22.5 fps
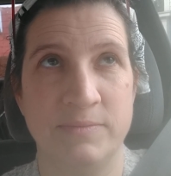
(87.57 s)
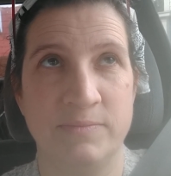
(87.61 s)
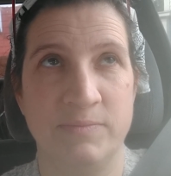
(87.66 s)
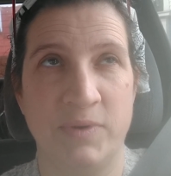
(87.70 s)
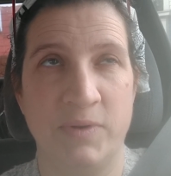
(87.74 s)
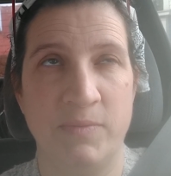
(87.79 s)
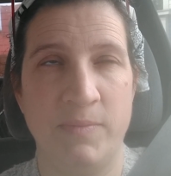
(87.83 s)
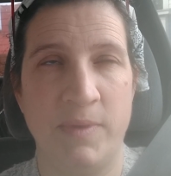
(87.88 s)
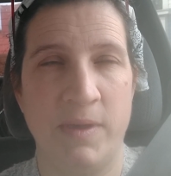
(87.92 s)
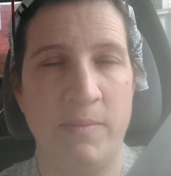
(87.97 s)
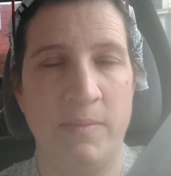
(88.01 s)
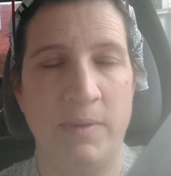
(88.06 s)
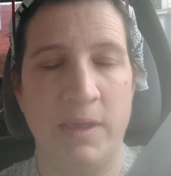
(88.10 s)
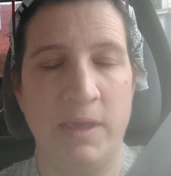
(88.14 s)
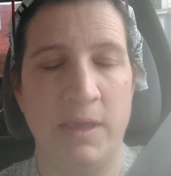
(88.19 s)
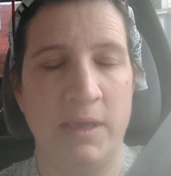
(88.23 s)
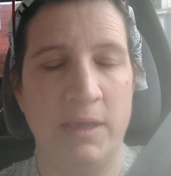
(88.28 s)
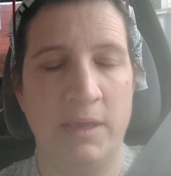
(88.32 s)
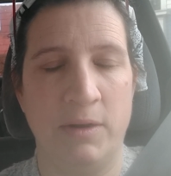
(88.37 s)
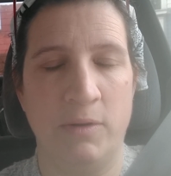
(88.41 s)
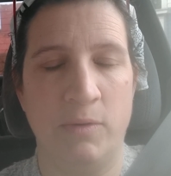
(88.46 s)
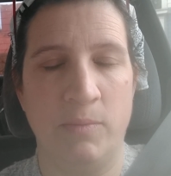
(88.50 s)
but
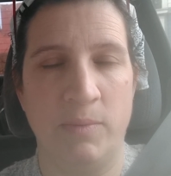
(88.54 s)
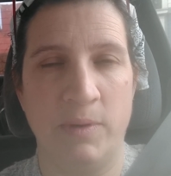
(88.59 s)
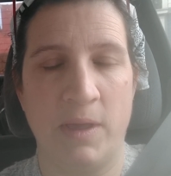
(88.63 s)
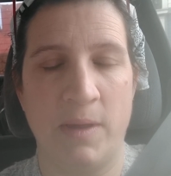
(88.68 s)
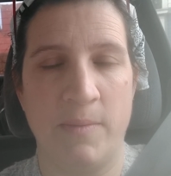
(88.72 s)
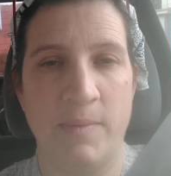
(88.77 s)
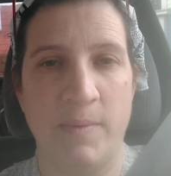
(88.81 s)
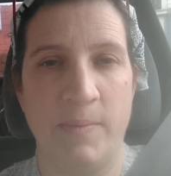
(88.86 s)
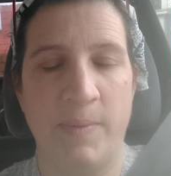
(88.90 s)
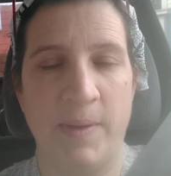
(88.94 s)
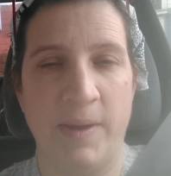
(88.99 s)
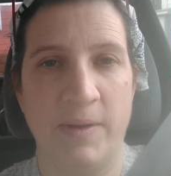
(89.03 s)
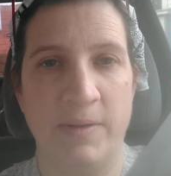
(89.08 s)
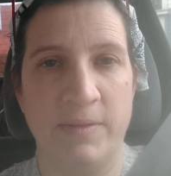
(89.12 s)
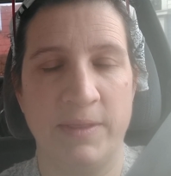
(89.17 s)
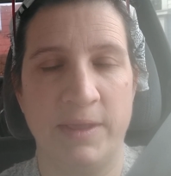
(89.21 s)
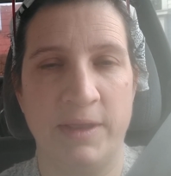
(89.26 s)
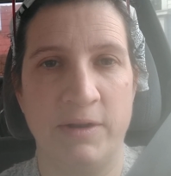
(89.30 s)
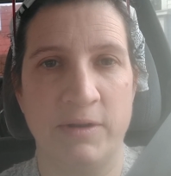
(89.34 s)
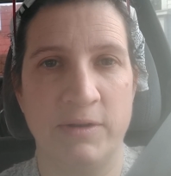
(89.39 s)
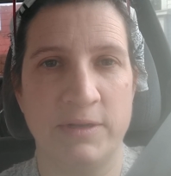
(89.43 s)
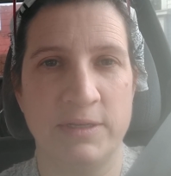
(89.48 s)
maybe it'll become apparent
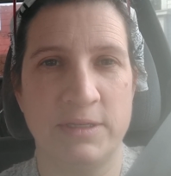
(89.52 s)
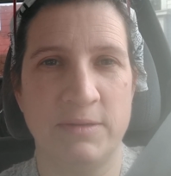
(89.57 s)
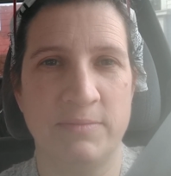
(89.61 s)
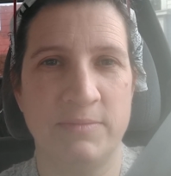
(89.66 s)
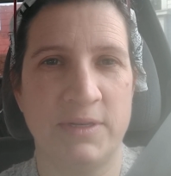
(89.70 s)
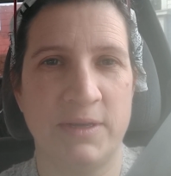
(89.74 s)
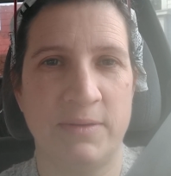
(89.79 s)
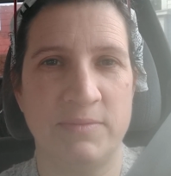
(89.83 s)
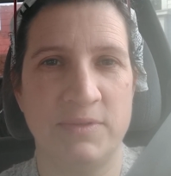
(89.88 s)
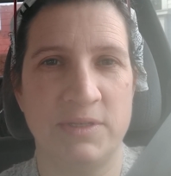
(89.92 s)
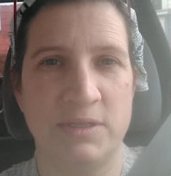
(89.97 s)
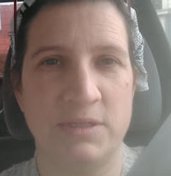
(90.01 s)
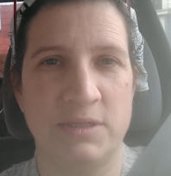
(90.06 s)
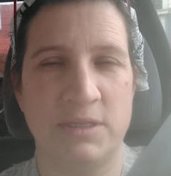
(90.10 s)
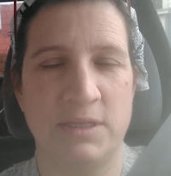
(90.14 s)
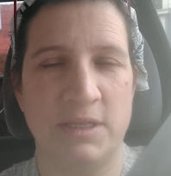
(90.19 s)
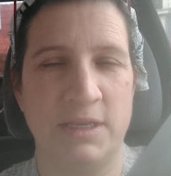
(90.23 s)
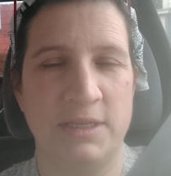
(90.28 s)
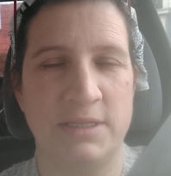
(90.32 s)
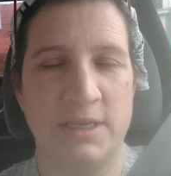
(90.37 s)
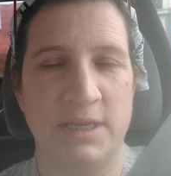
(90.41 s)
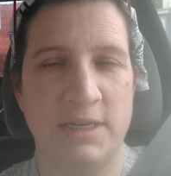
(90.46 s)
later. Sometimes it's
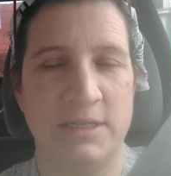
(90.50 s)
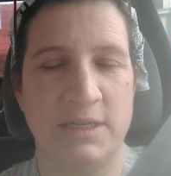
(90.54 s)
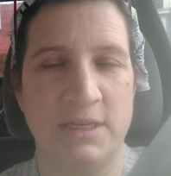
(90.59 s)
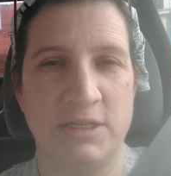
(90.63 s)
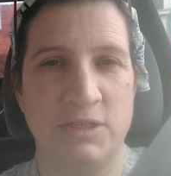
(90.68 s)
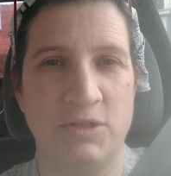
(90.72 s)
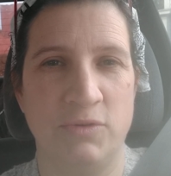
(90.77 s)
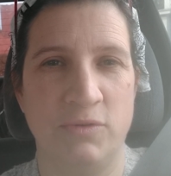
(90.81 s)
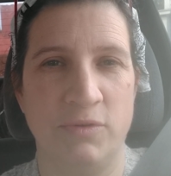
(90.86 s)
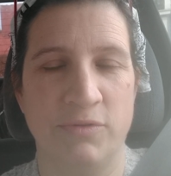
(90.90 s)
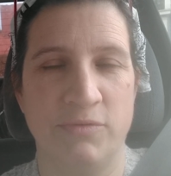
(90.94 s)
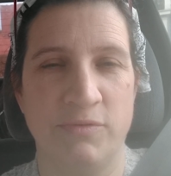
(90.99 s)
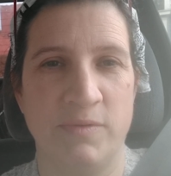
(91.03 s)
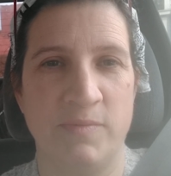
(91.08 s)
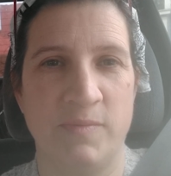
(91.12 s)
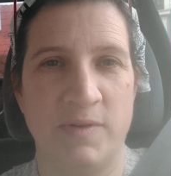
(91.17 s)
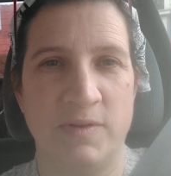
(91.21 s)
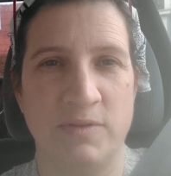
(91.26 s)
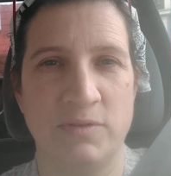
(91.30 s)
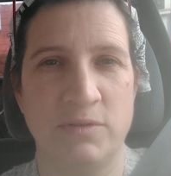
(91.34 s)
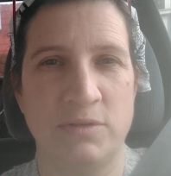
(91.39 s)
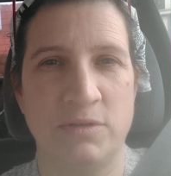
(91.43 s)
they say it takes two to three
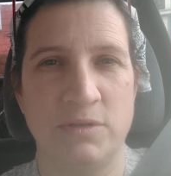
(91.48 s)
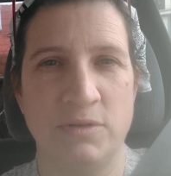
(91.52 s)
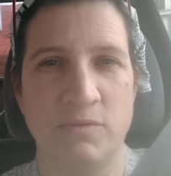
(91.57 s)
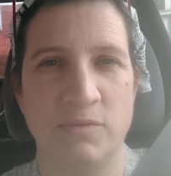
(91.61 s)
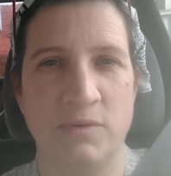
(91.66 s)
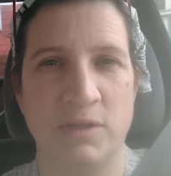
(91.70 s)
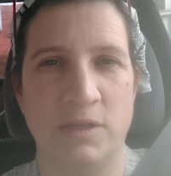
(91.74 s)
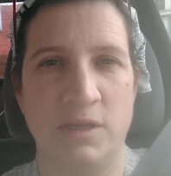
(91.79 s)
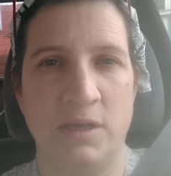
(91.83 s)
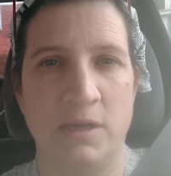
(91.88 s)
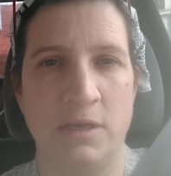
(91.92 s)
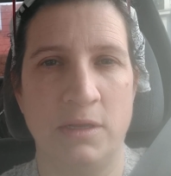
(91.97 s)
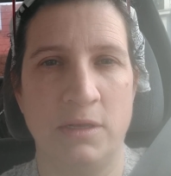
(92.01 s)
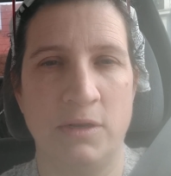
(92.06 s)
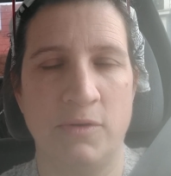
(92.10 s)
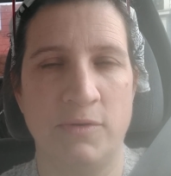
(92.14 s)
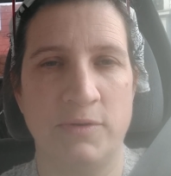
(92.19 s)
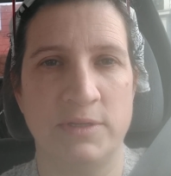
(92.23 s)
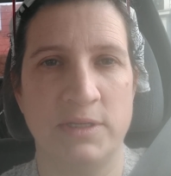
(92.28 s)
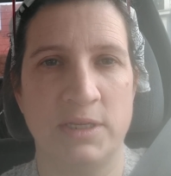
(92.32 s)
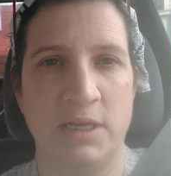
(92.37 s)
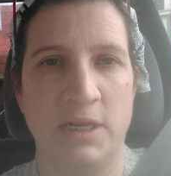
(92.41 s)
months to really
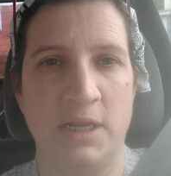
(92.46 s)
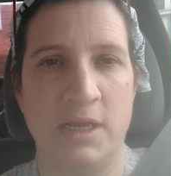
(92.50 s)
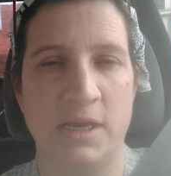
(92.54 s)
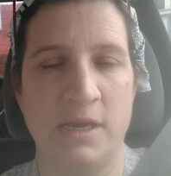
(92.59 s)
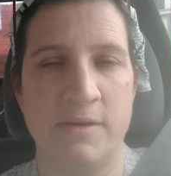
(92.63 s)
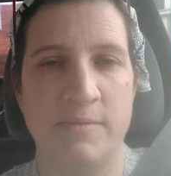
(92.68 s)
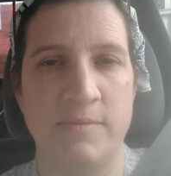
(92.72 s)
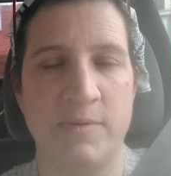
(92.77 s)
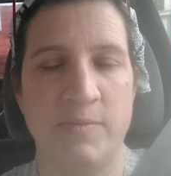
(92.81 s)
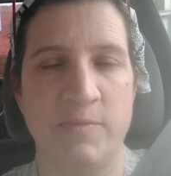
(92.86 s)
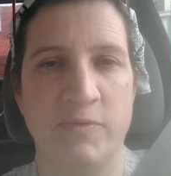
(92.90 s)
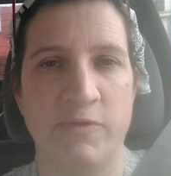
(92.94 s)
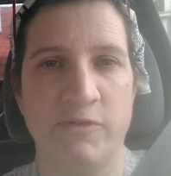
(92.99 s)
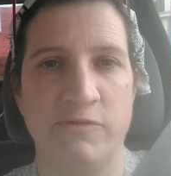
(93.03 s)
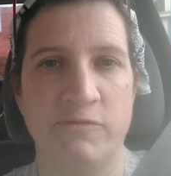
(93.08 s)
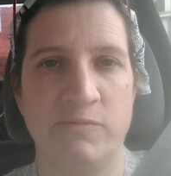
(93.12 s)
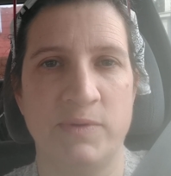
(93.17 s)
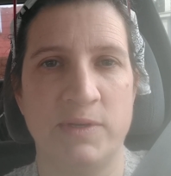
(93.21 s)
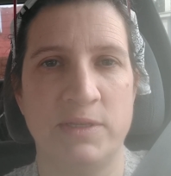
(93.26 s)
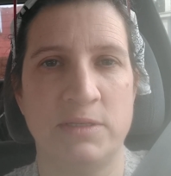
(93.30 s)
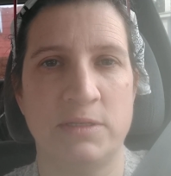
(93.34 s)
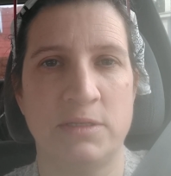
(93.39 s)
notice any um,
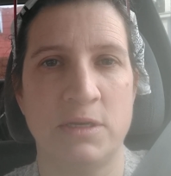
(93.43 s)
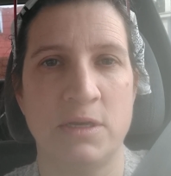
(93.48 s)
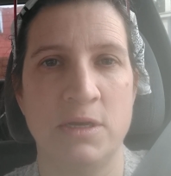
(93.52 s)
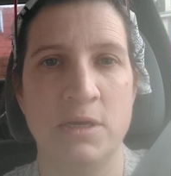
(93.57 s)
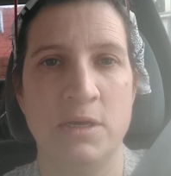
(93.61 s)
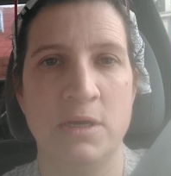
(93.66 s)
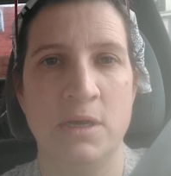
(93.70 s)
improvements.